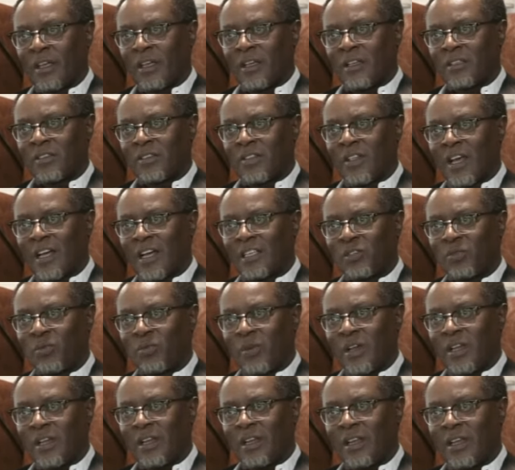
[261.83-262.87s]
So that
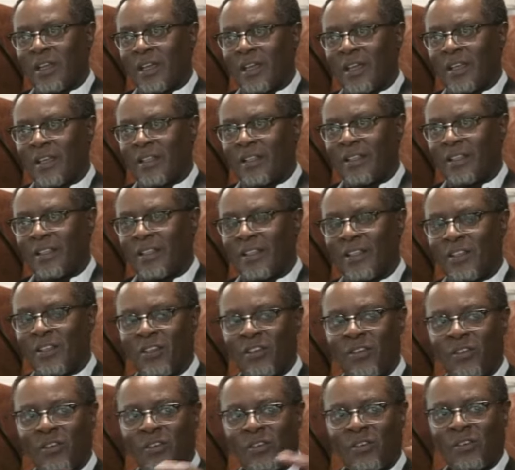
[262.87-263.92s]
when uh,
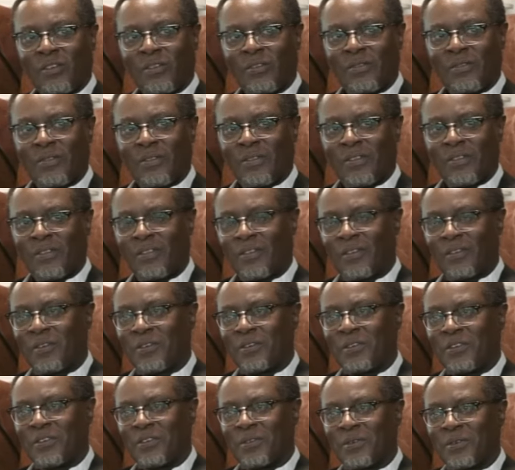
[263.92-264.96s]
you're
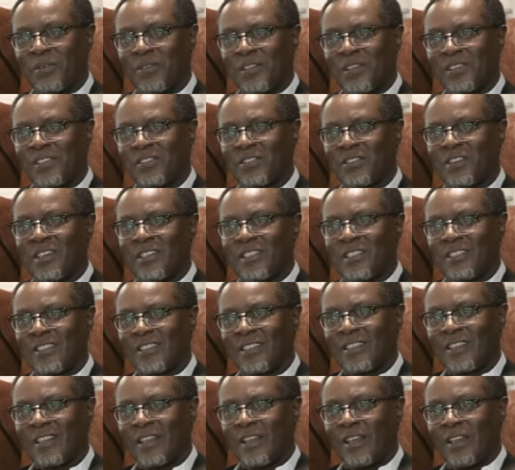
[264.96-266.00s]
on, on the
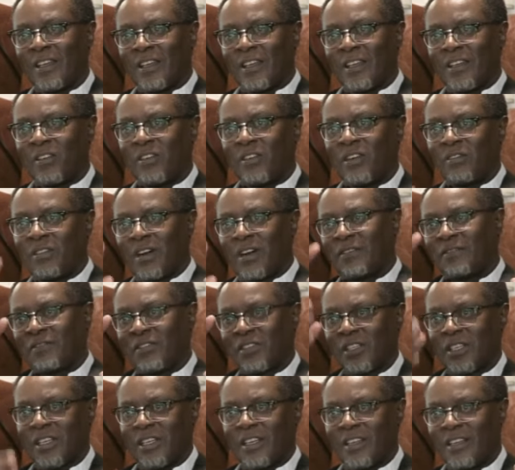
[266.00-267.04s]
screens, you have half
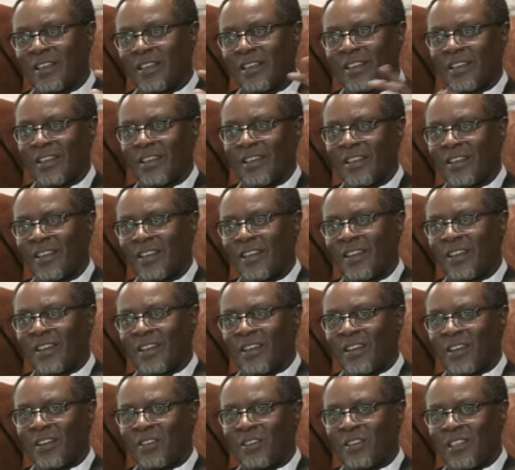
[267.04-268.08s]
screen.
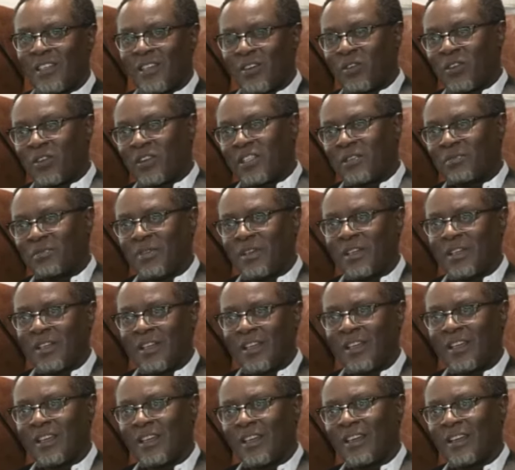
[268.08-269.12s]
Wajackoyah speaking
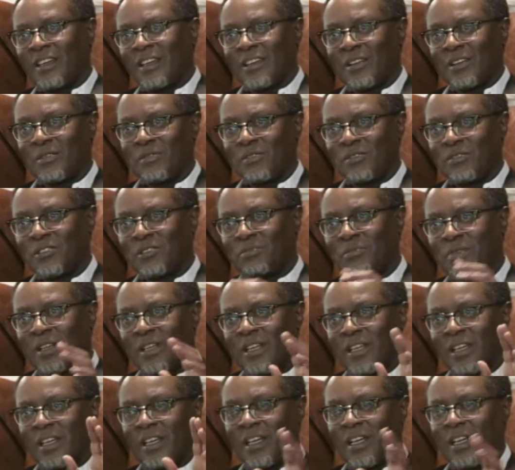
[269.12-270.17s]
here and Ruto
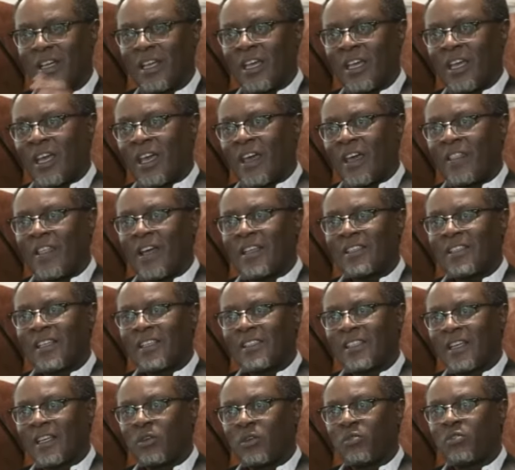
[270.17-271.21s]
speaking here. And that's
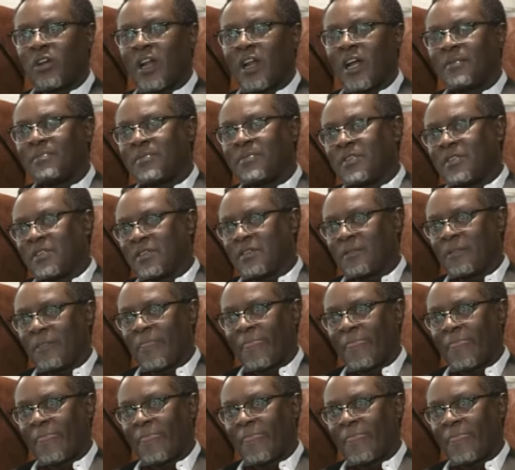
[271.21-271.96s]
exactly what happened.